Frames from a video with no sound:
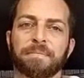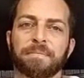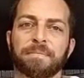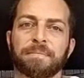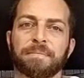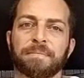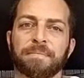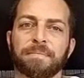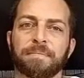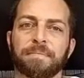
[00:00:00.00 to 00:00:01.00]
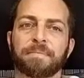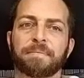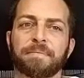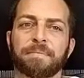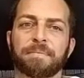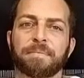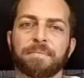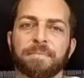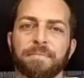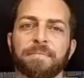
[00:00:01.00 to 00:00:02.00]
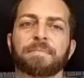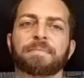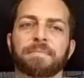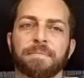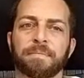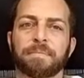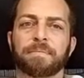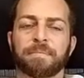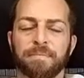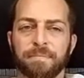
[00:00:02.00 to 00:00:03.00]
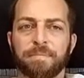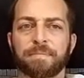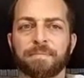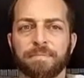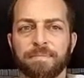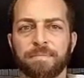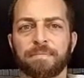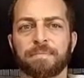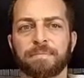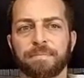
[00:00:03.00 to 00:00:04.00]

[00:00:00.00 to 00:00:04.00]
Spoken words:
The person shown says nothing.